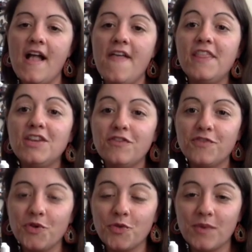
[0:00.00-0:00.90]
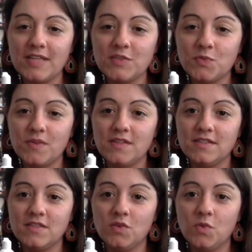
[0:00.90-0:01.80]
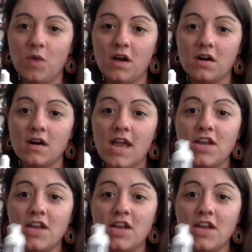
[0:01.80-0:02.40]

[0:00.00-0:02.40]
And then you fill the rest with distilled water.